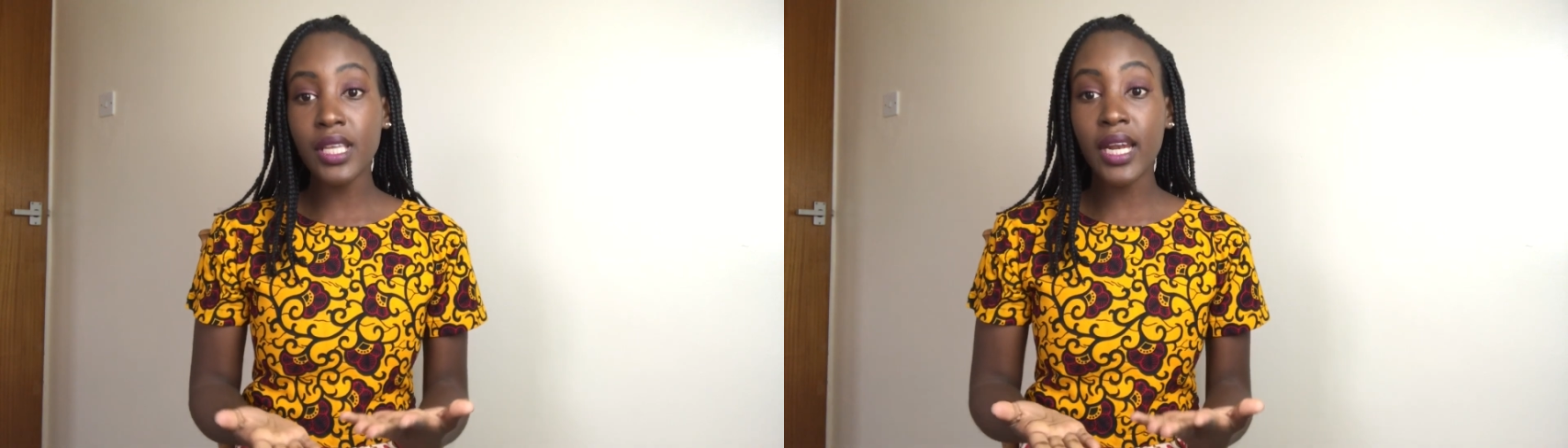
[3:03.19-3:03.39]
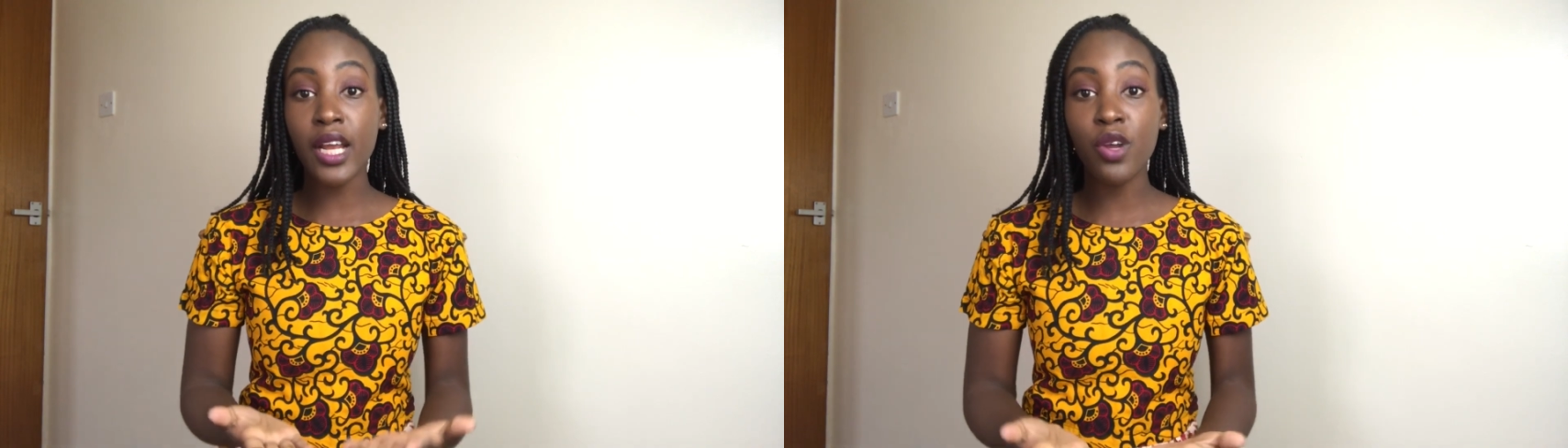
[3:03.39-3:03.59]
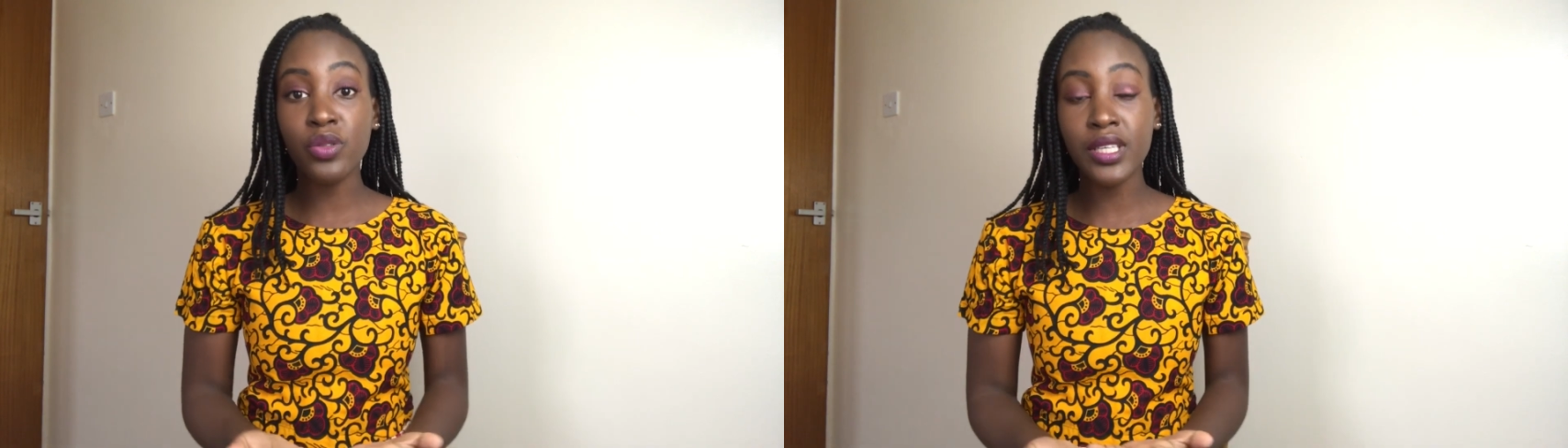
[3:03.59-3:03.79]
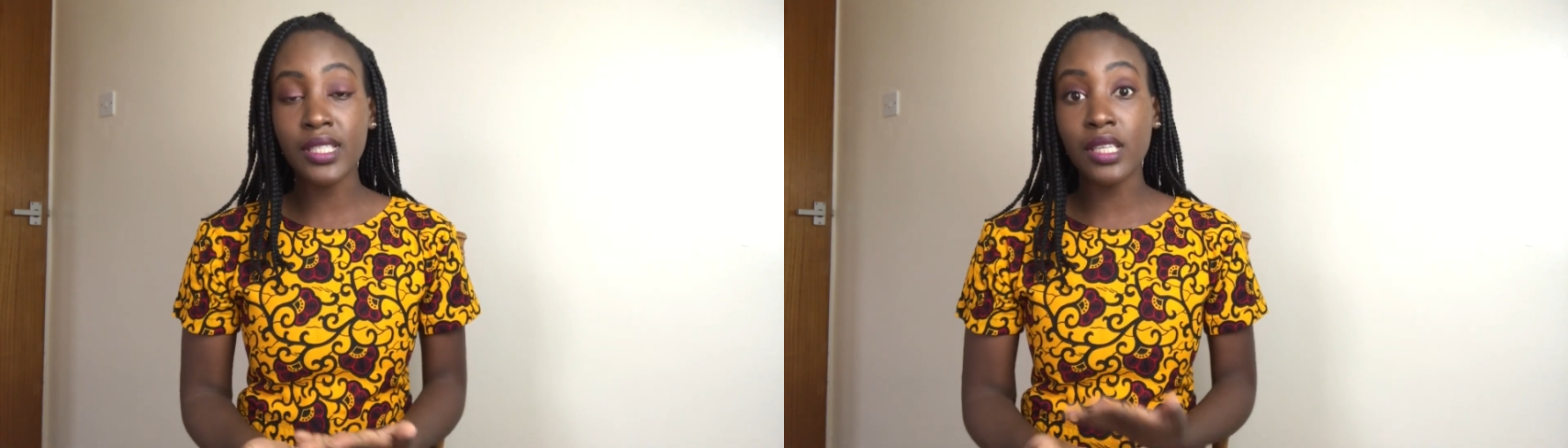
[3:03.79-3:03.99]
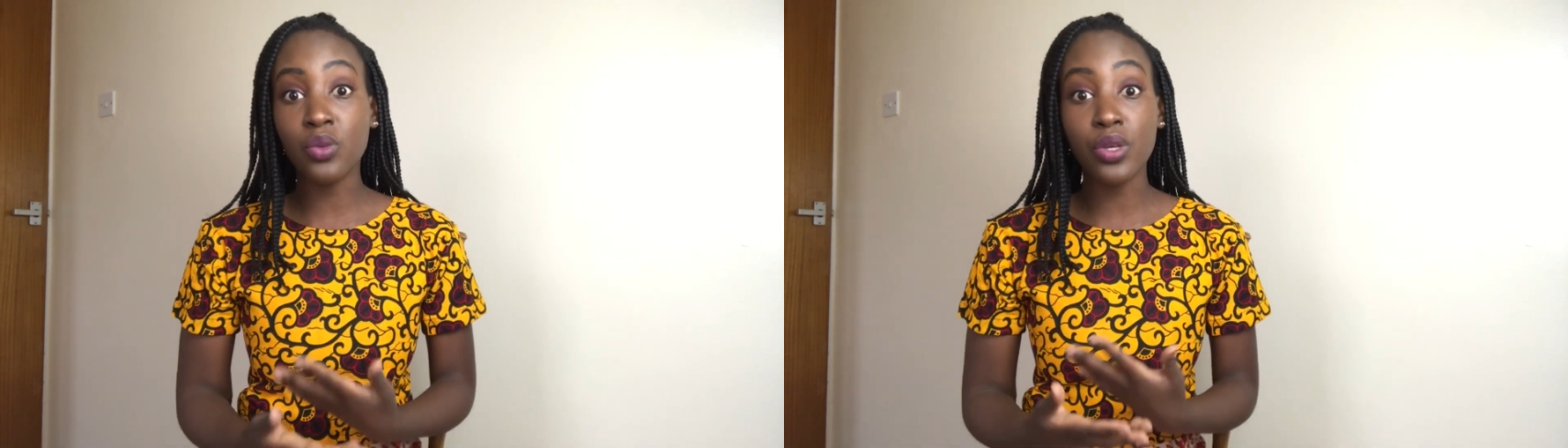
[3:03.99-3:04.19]
And I know
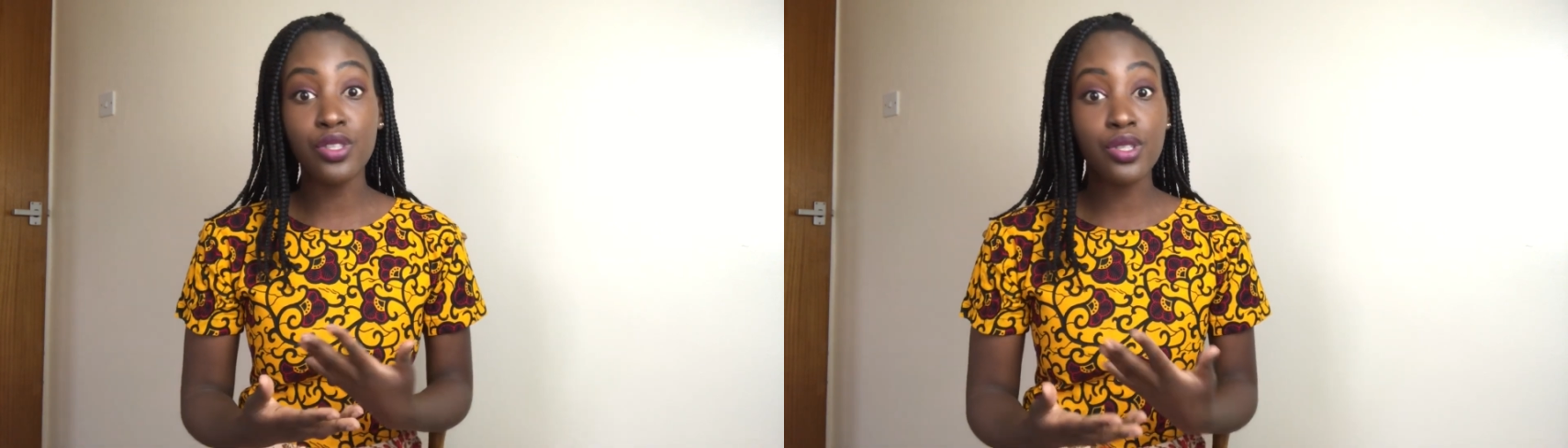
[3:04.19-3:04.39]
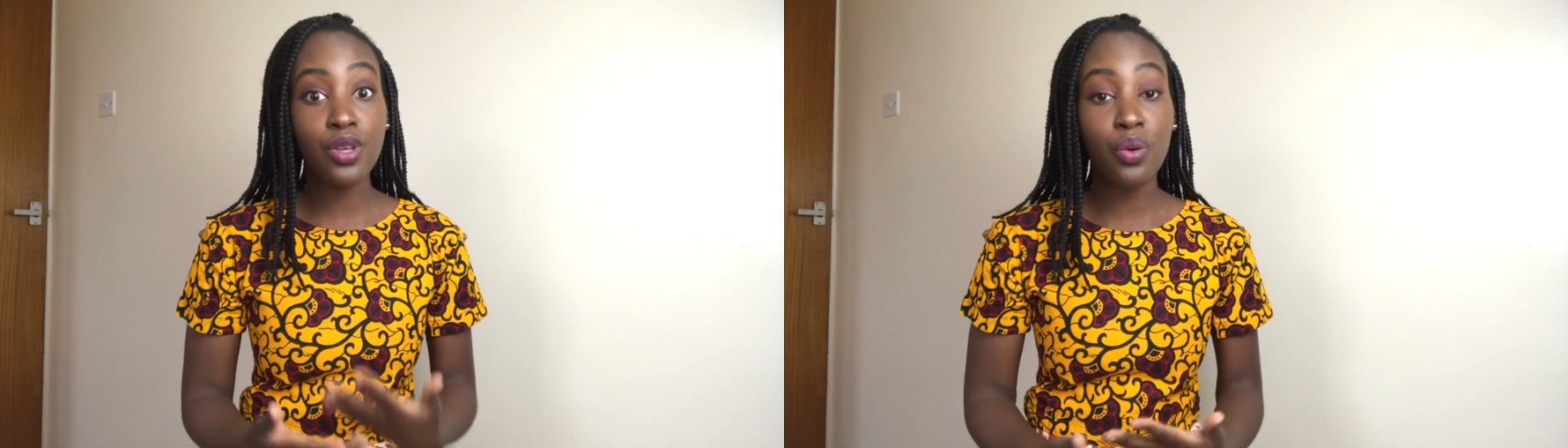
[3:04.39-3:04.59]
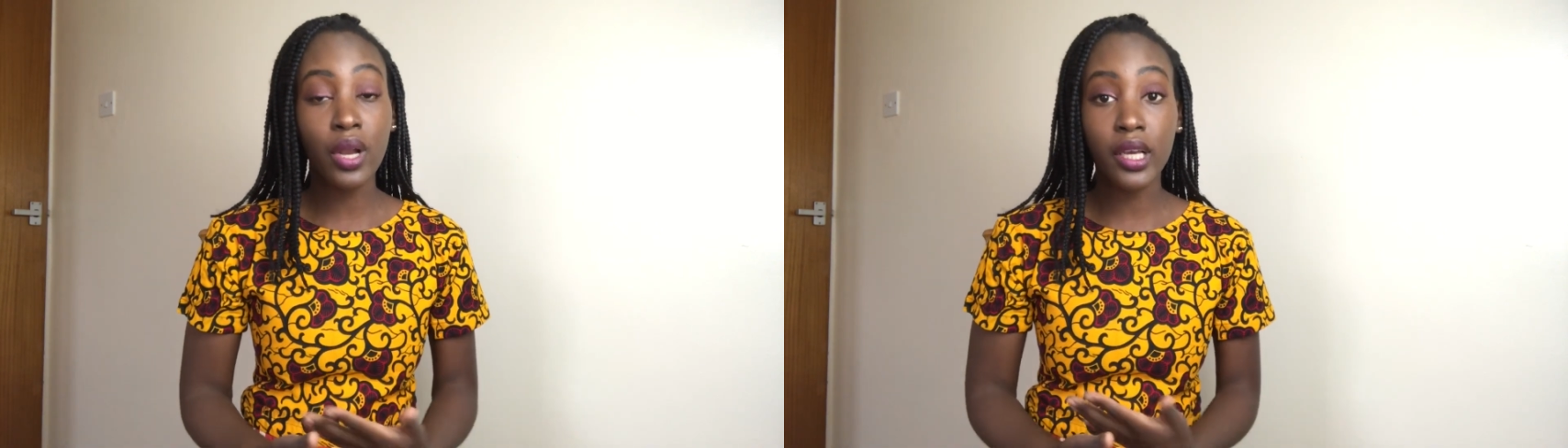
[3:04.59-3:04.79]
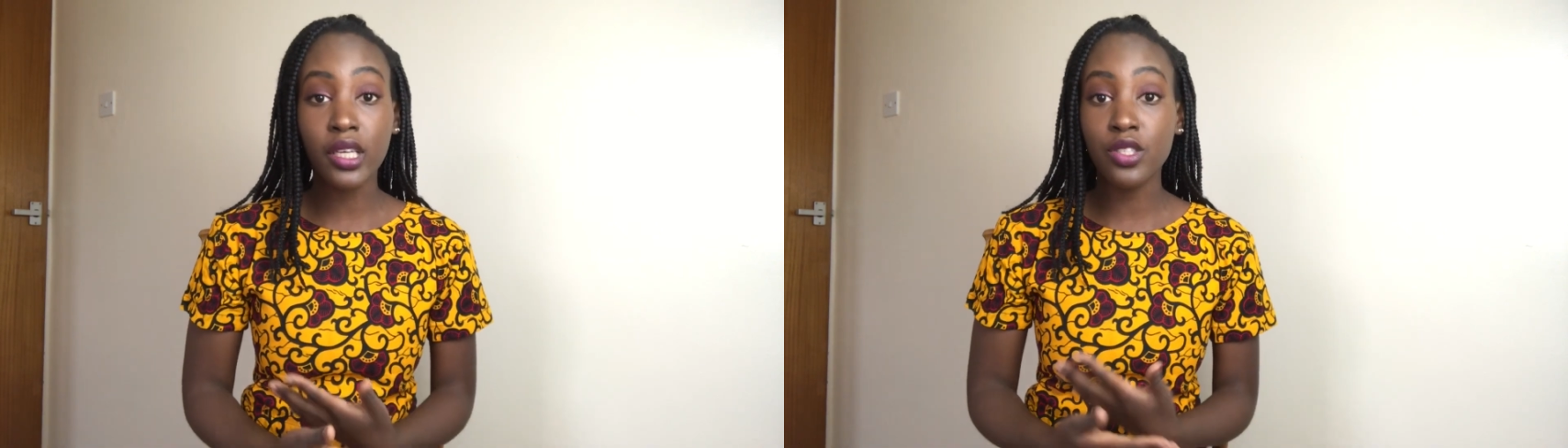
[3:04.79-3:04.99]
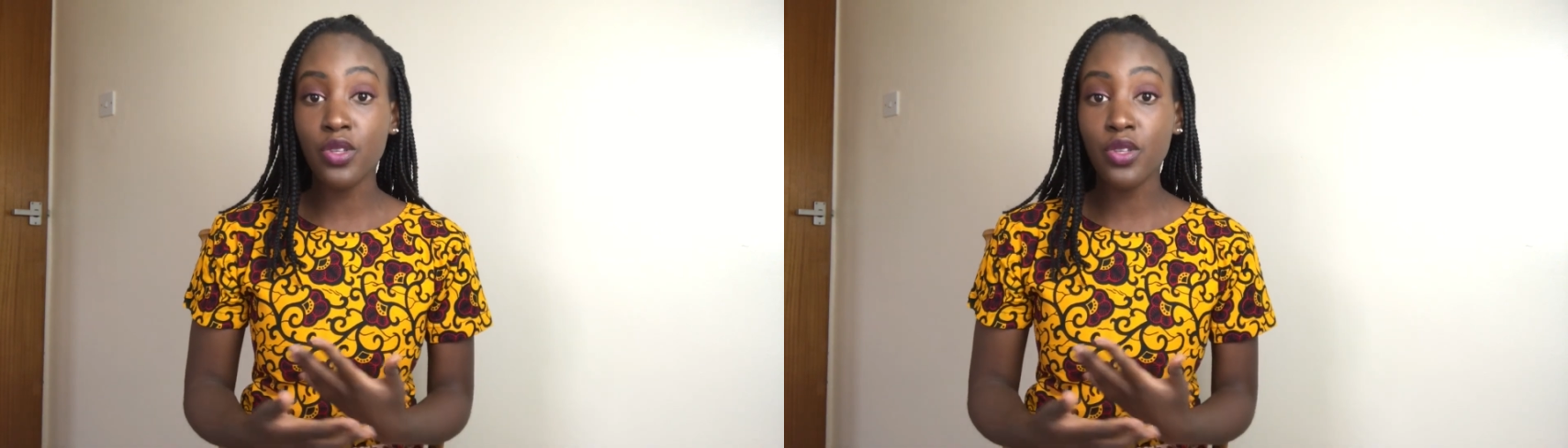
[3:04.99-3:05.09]
these days we're so lucky.